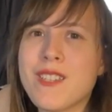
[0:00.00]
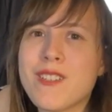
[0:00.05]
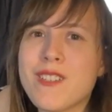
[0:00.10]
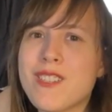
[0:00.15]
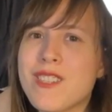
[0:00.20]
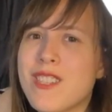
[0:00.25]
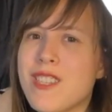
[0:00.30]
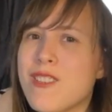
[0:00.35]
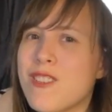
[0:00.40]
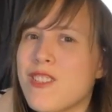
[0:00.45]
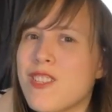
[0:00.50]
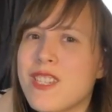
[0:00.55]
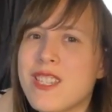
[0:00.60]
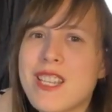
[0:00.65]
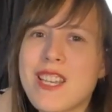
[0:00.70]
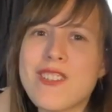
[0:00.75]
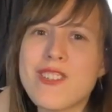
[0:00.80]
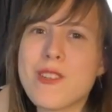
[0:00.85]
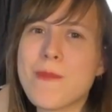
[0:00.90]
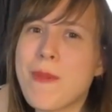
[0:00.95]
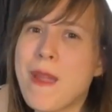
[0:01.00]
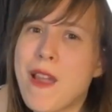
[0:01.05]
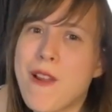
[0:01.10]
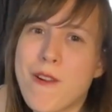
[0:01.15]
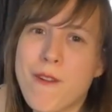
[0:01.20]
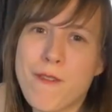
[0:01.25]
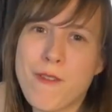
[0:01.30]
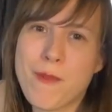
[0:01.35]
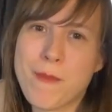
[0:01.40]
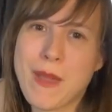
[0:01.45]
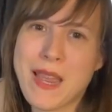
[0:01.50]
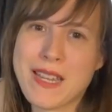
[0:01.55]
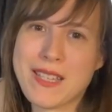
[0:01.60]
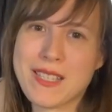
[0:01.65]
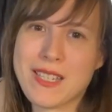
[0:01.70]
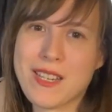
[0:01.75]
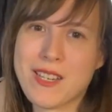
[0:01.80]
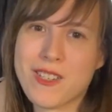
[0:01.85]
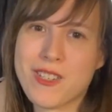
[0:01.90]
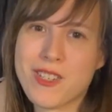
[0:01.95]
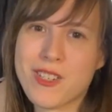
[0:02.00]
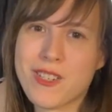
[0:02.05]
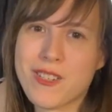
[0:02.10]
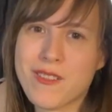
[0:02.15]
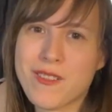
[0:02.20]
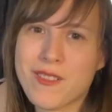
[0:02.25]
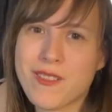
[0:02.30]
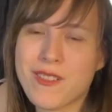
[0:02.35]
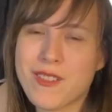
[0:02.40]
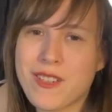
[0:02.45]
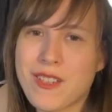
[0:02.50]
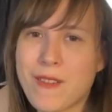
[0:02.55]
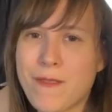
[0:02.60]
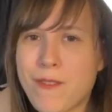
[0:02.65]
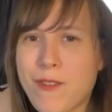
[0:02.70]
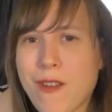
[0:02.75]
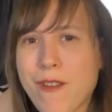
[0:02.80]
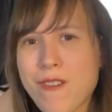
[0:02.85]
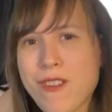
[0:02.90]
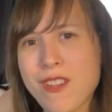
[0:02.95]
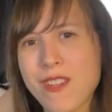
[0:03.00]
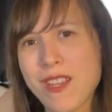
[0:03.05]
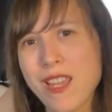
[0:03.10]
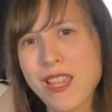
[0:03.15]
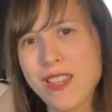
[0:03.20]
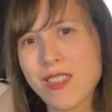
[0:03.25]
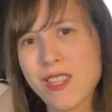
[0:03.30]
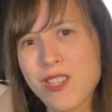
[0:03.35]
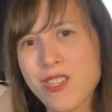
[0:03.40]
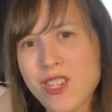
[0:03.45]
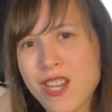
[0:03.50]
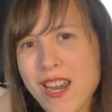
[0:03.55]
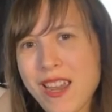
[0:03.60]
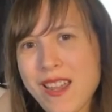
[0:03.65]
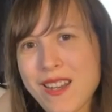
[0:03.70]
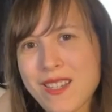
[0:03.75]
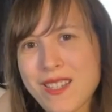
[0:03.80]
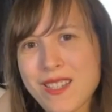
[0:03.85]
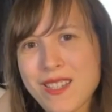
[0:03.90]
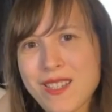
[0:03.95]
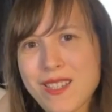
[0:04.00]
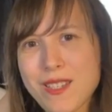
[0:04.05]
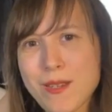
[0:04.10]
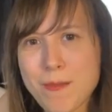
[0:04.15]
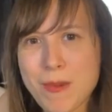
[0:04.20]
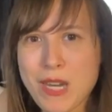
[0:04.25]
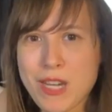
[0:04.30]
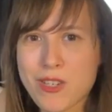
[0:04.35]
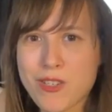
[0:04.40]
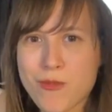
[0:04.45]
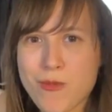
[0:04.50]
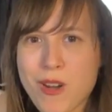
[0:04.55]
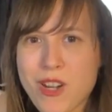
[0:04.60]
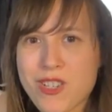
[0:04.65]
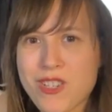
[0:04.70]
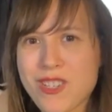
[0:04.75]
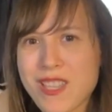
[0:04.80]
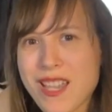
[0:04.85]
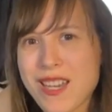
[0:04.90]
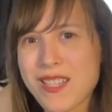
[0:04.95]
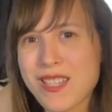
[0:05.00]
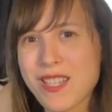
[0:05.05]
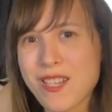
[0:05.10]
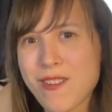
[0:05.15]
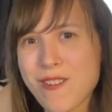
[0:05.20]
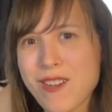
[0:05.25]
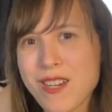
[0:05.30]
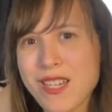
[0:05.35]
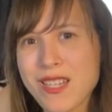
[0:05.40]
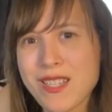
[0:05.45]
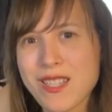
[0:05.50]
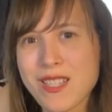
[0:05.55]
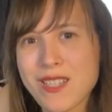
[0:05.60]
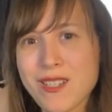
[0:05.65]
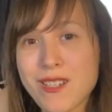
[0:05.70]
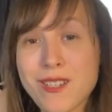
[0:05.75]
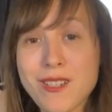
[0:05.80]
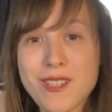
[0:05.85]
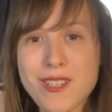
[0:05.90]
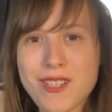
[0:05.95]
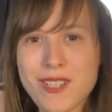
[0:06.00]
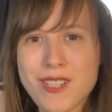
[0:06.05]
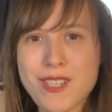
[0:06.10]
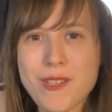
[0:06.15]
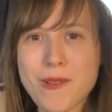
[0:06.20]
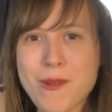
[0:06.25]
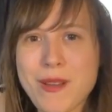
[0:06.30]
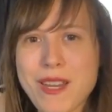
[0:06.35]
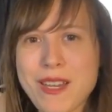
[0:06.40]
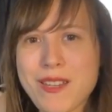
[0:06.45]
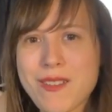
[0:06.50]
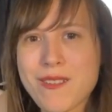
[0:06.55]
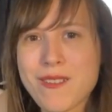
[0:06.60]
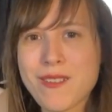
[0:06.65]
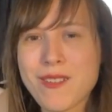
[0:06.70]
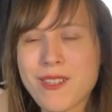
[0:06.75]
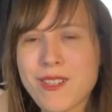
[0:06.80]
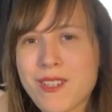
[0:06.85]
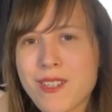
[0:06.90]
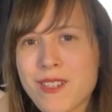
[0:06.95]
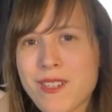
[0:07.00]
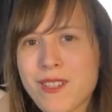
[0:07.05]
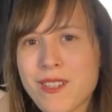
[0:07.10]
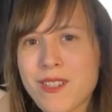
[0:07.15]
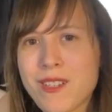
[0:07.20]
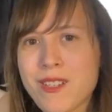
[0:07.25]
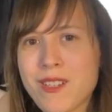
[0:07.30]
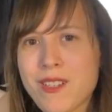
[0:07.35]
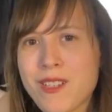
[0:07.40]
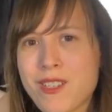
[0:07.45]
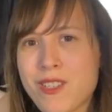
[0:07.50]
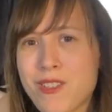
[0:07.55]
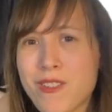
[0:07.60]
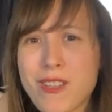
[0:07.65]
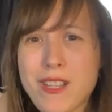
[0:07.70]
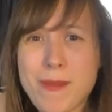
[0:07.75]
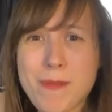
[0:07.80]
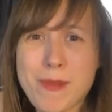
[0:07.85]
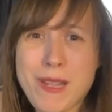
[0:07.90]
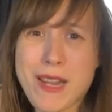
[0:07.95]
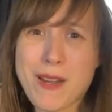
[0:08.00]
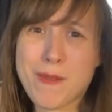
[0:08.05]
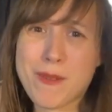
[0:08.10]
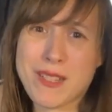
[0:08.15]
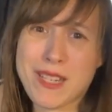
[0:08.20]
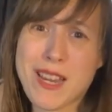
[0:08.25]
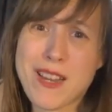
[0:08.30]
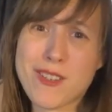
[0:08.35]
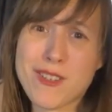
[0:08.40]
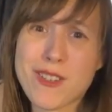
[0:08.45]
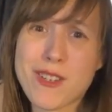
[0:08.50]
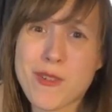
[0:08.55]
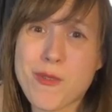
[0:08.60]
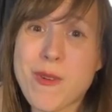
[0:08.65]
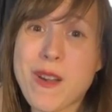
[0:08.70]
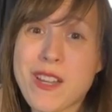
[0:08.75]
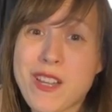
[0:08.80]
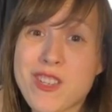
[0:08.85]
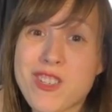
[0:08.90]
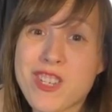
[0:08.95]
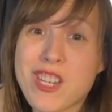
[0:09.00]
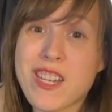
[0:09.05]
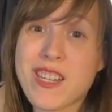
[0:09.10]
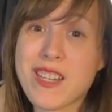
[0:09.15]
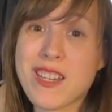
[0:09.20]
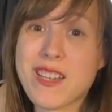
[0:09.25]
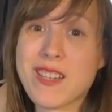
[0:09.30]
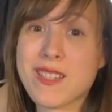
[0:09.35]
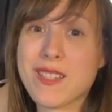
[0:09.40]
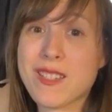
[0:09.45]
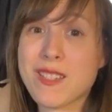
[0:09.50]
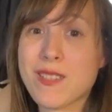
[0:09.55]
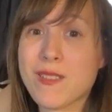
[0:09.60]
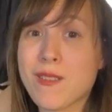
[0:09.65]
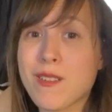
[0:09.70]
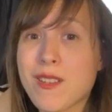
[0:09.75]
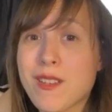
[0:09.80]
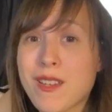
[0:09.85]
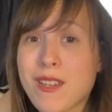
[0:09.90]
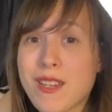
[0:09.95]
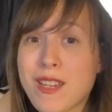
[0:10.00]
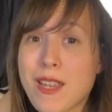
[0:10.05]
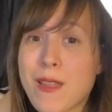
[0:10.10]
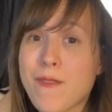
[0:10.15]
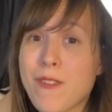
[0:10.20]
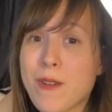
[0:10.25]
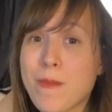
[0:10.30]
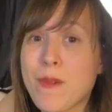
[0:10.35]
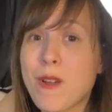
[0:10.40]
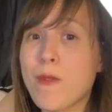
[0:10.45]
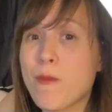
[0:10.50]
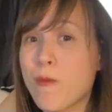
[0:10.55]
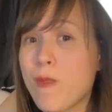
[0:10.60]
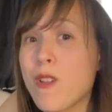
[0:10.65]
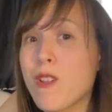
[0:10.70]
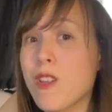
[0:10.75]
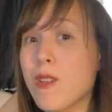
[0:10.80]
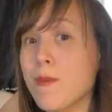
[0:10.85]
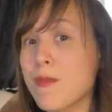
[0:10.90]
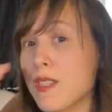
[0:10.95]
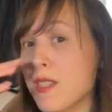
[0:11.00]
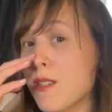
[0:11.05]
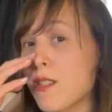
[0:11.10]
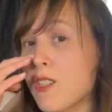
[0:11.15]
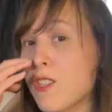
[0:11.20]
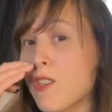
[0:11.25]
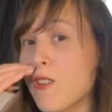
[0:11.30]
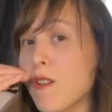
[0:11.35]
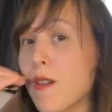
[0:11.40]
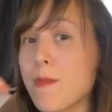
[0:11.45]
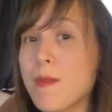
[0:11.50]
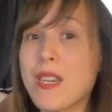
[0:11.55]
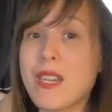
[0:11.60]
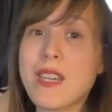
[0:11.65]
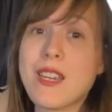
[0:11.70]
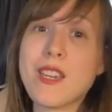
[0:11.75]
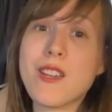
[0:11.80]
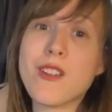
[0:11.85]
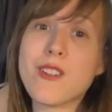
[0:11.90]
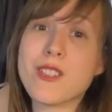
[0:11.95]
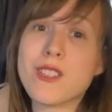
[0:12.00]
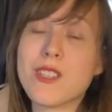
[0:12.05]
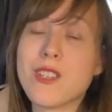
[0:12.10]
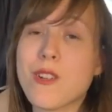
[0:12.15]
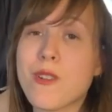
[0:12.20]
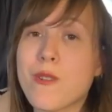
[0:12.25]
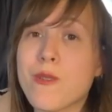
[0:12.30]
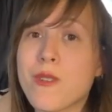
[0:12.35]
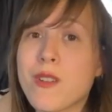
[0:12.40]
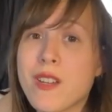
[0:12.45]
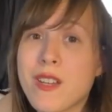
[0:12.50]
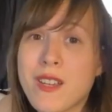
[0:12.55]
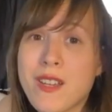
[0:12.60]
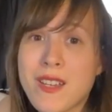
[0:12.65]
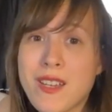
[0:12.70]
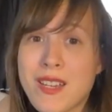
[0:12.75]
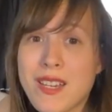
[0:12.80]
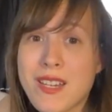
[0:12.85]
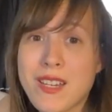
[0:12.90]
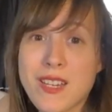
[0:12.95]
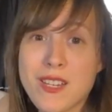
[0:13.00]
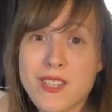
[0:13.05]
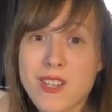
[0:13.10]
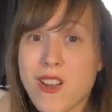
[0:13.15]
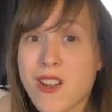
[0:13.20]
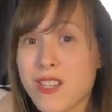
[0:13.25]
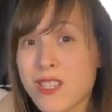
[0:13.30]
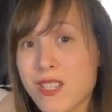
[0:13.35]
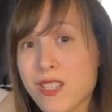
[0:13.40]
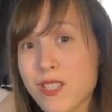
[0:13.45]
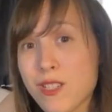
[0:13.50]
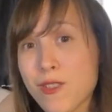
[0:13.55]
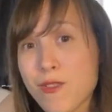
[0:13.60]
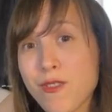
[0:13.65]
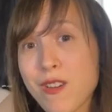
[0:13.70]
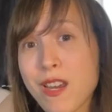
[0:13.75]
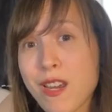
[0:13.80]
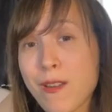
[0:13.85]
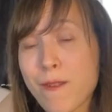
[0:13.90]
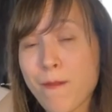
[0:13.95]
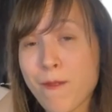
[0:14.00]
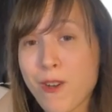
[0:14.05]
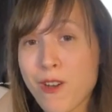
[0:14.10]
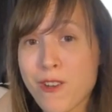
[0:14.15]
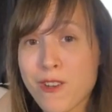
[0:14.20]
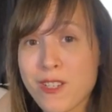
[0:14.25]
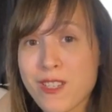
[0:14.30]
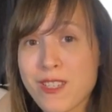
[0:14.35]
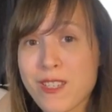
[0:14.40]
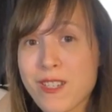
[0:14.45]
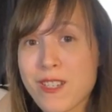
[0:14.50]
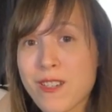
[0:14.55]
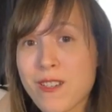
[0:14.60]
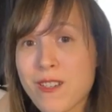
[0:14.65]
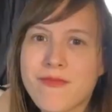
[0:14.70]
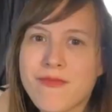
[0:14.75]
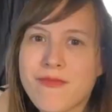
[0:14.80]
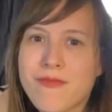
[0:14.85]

There's just such a powerful message. If you ever get the chance to binge watch that series, do it. Julie Fleck was actually quite a genius. Kevin Williamson too. I mean, he did Dawson's Creek first.